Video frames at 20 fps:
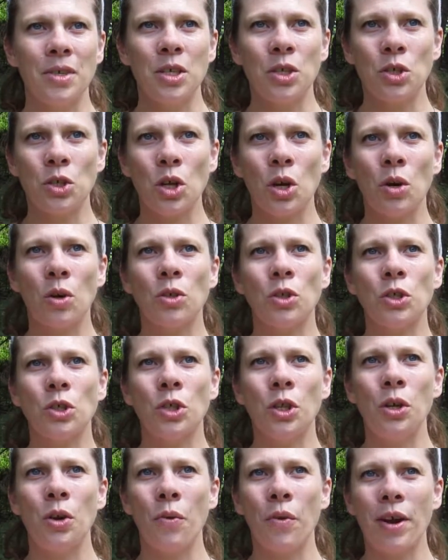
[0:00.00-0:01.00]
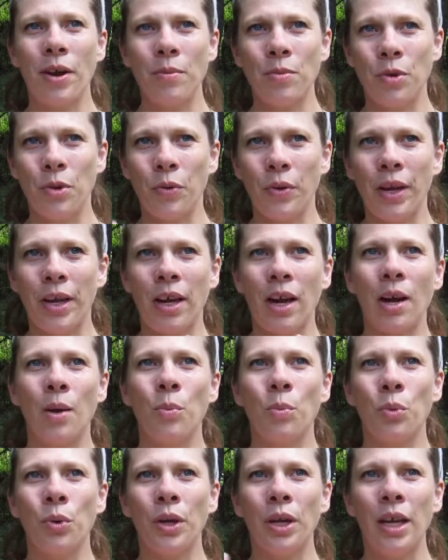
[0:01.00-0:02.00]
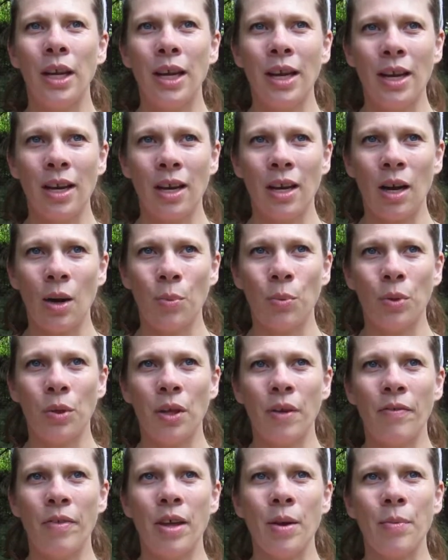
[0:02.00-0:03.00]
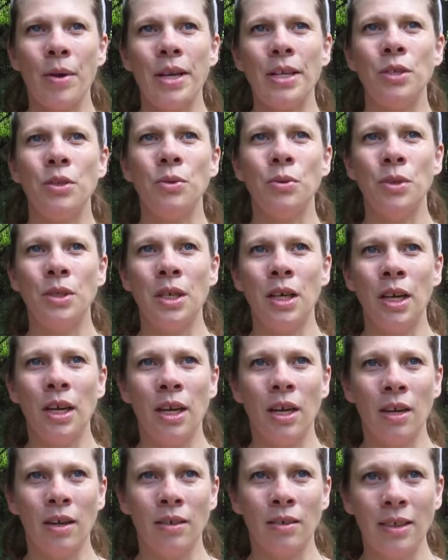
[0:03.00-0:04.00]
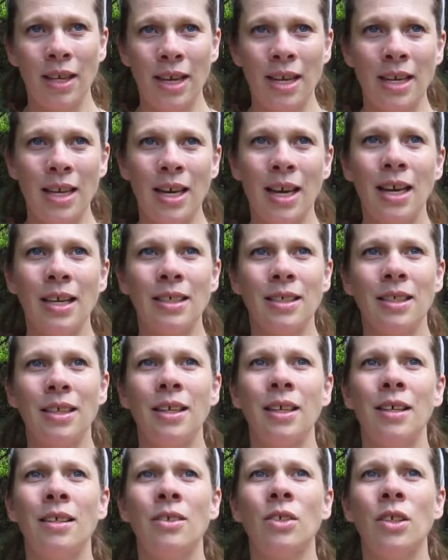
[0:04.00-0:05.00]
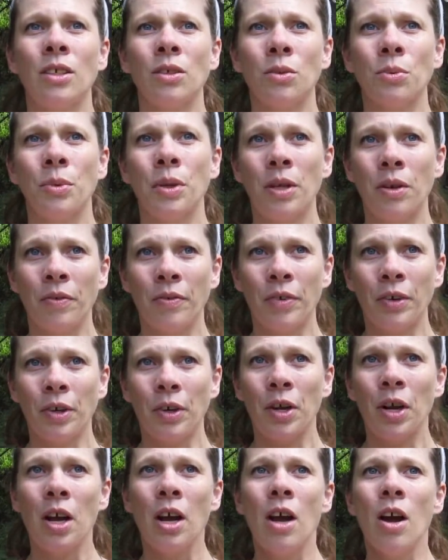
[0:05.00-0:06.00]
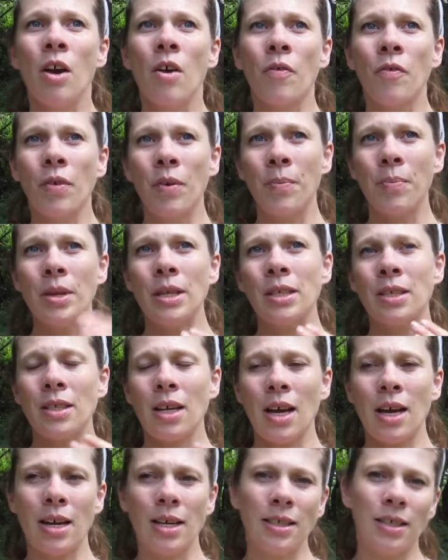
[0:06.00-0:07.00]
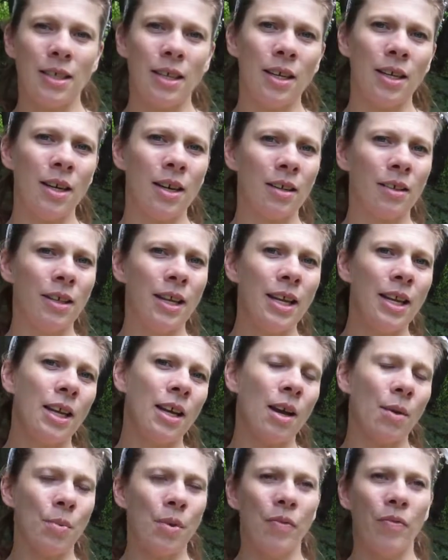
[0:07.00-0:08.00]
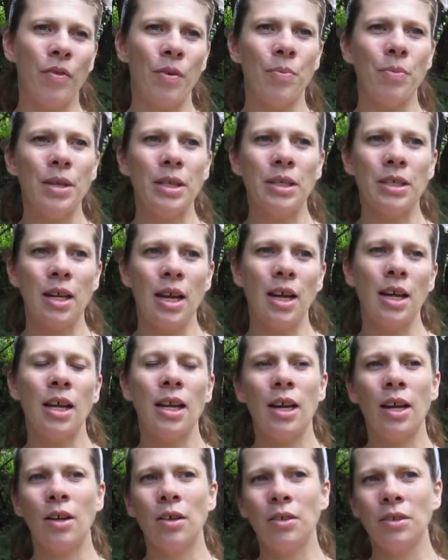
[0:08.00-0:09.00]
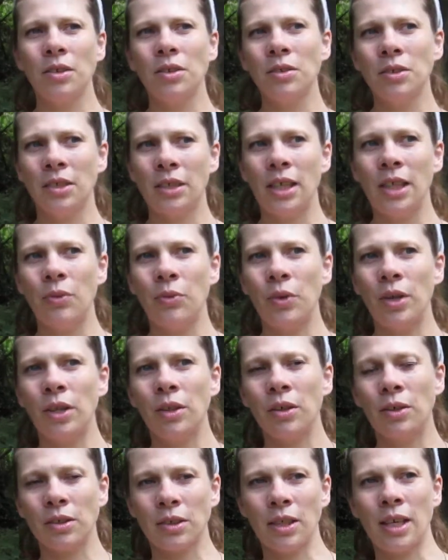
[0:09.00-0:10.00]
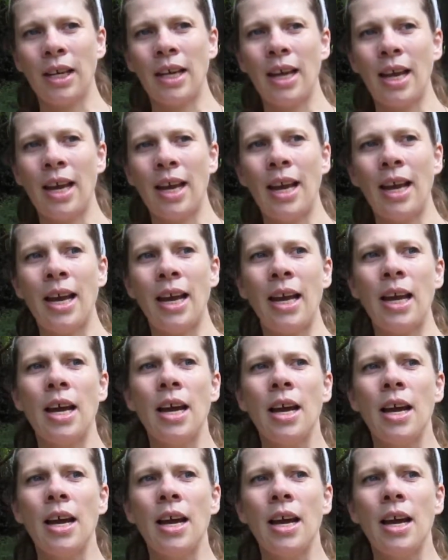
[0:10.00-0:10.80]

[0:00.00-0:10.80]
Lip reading: So just so you know what I'm doing, I'm bringing in a couple of them. I do see a young lady, I see a gentleman over from this side, I see a young lady coming from this side, and I also see what looks like a,